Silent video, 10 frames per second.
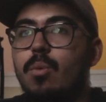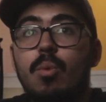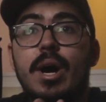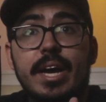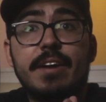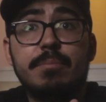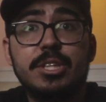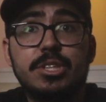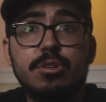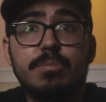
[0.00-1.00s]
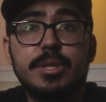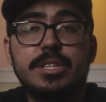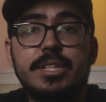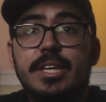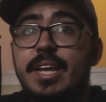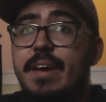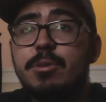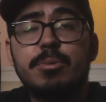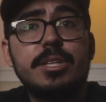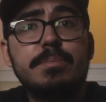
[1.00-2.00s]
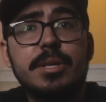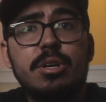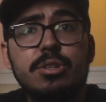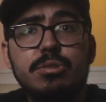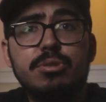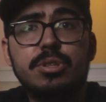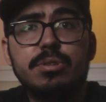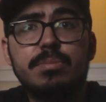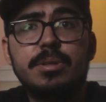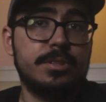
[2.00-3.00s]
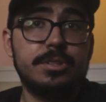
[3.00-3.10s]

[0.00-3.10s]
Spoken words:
why I've been so busy and haven't really been on YouTube.